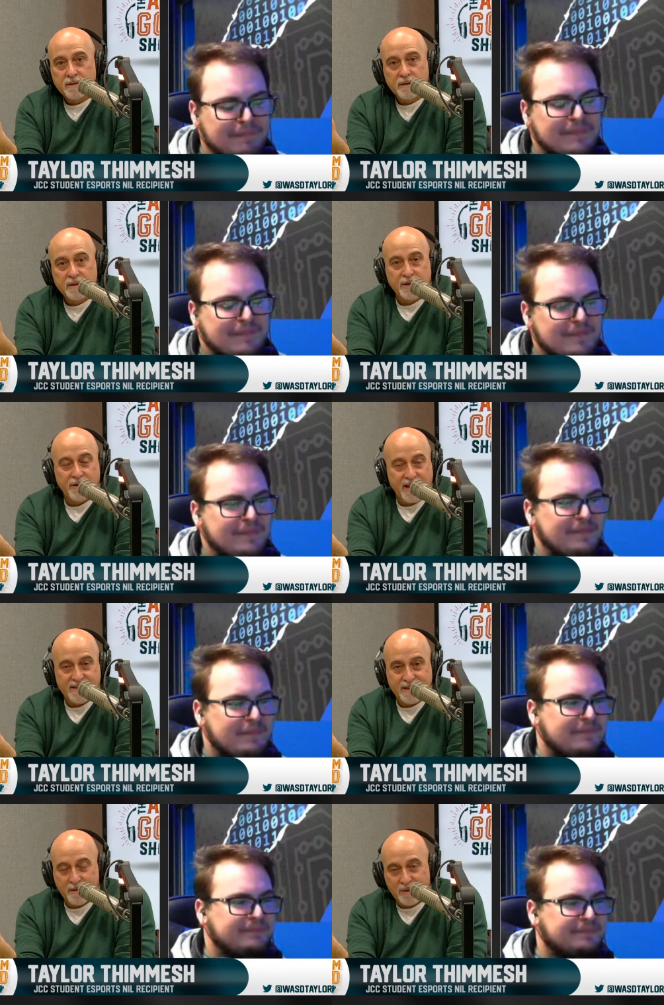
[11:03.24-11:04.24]
Speaker 1: Is there an
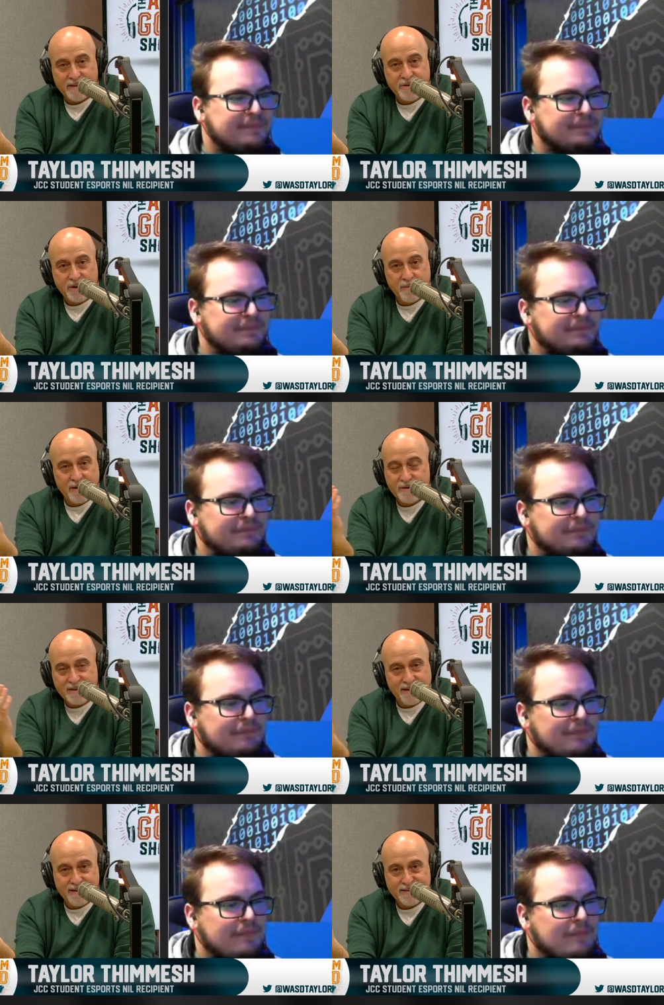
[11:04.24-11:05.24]
NCAA tournament or is there is
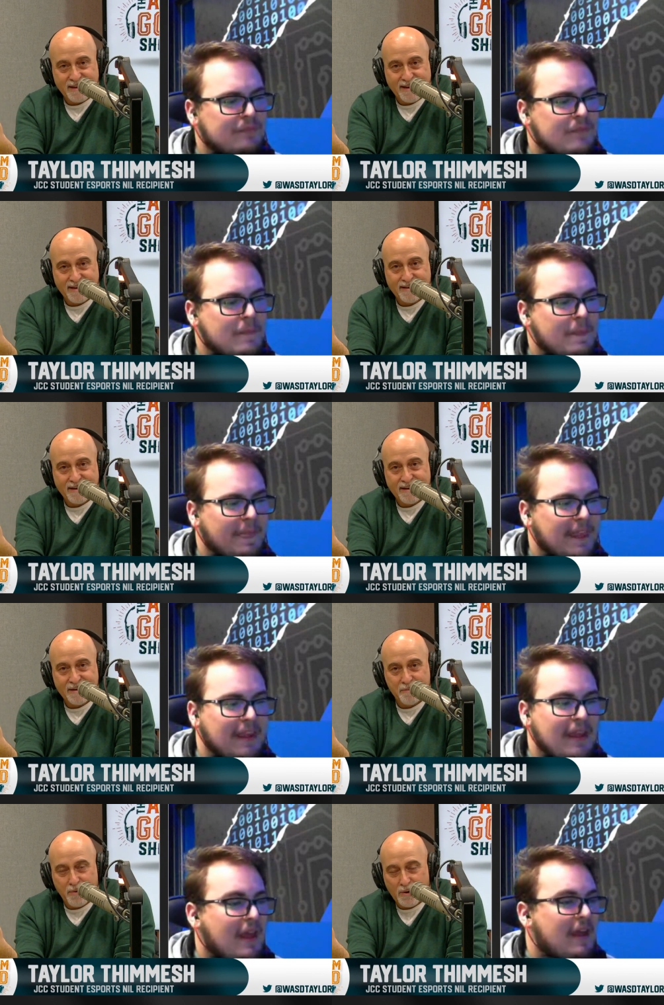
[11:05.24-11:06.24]
like a, a, a
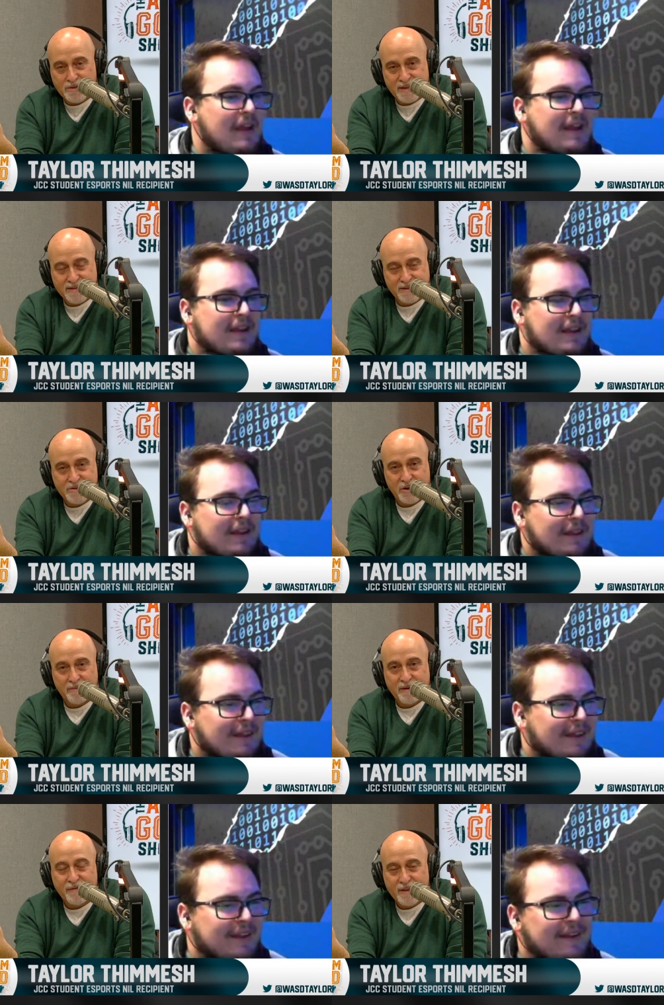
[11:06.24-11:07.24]
postseason tournament for
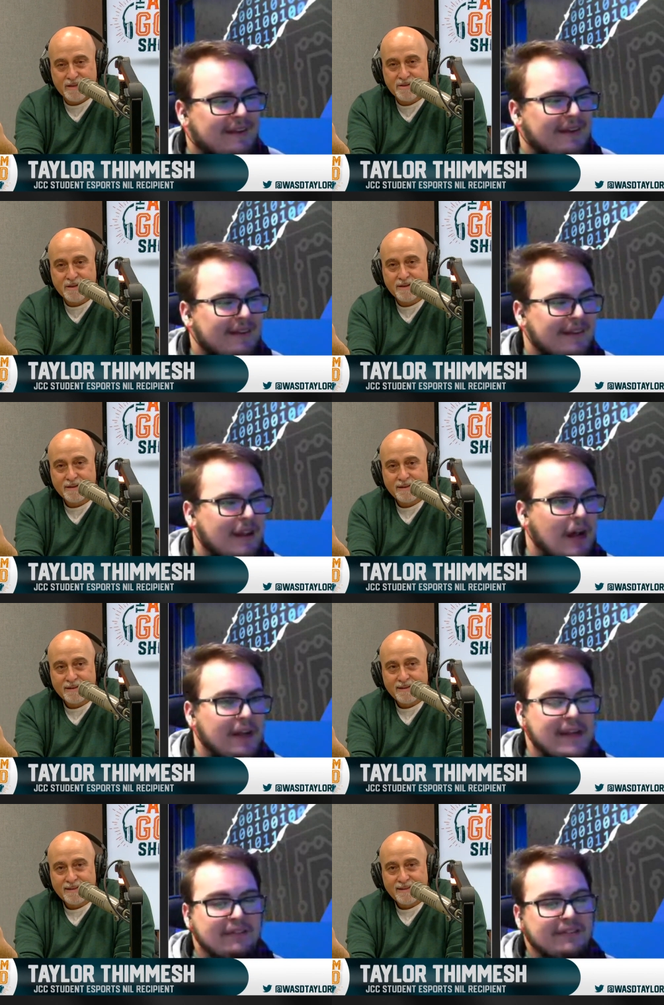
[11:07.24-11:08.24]
this?
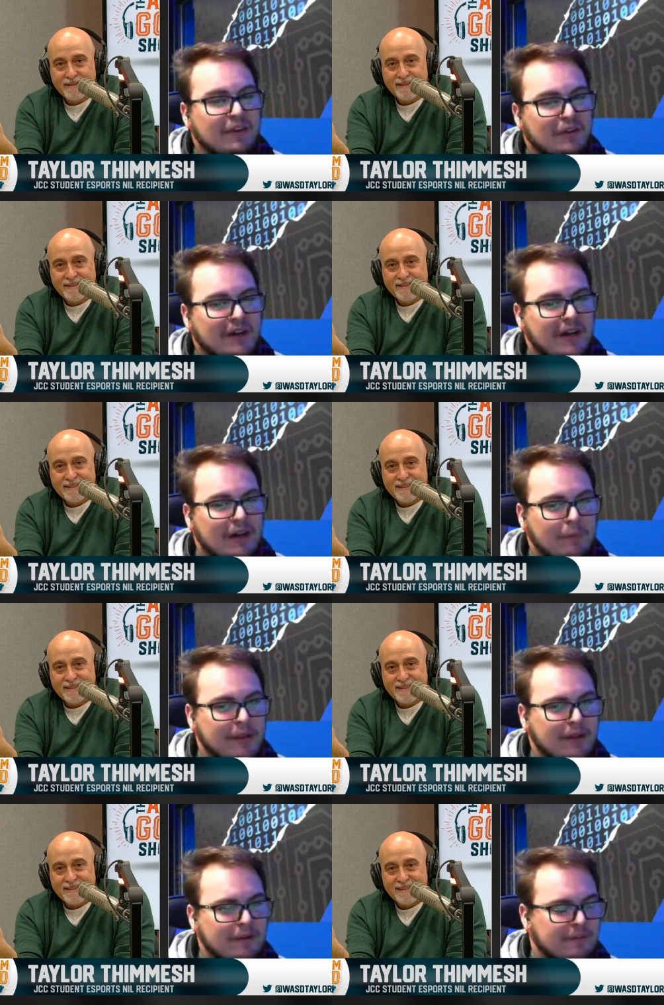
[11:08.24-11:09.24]
Speaker 2: Uh, yeah, so
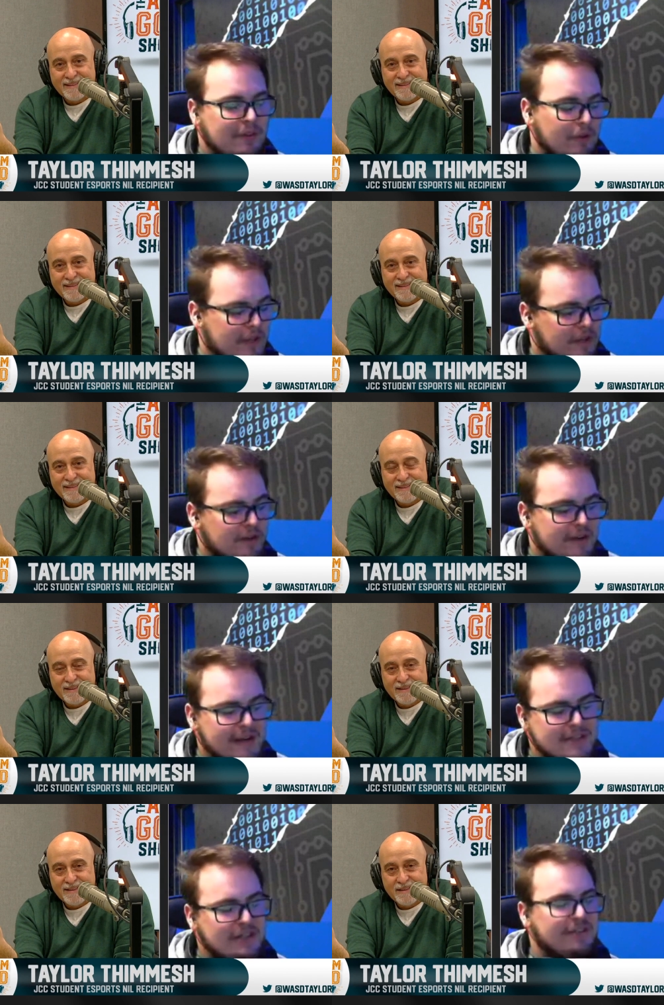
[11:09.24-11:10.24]
uh, we so
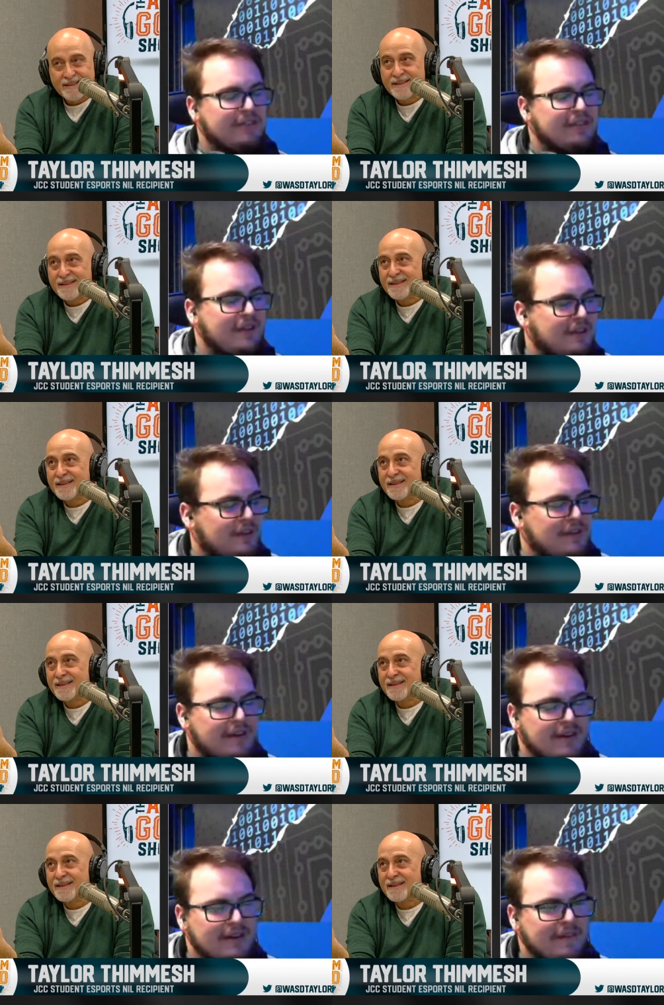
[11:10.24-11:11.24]
here at
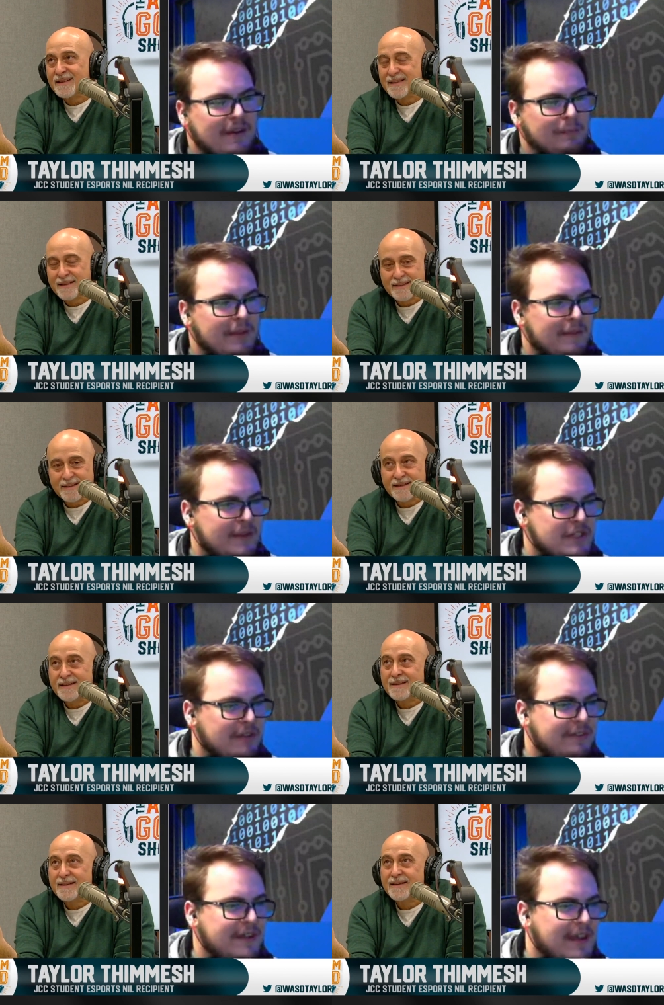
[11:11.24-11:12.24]
JCC uh, they compete
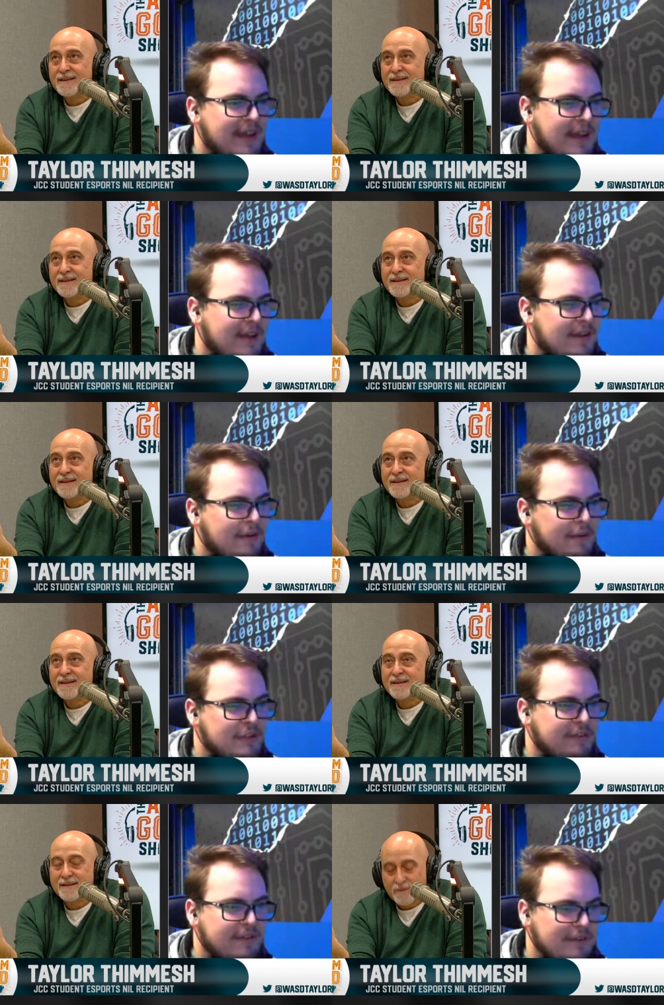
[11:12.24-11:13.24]
in NJCAA,
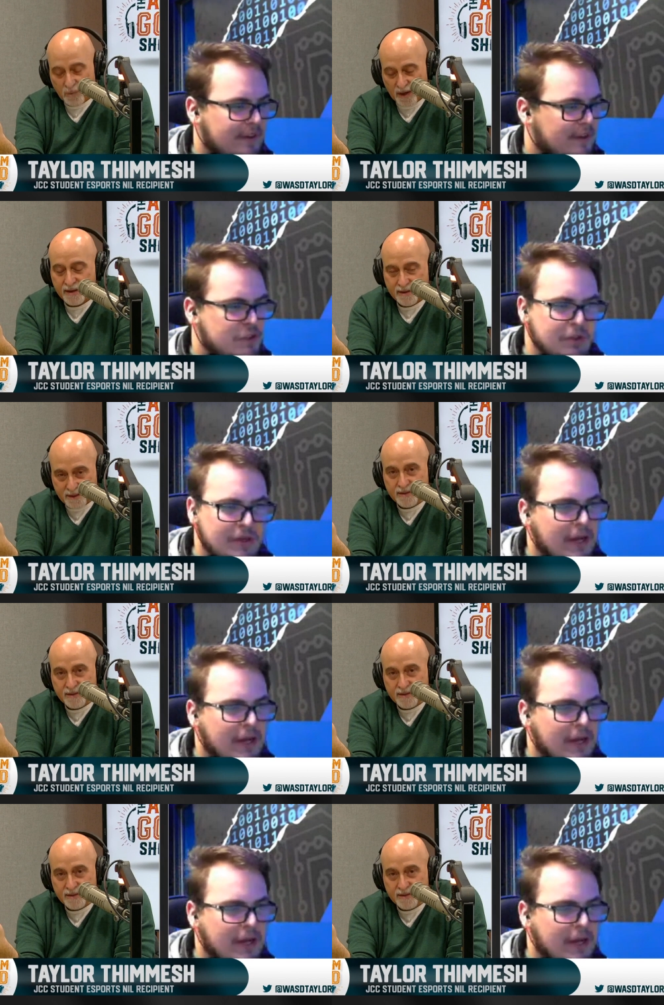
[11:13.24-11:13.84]
which right. is a uh,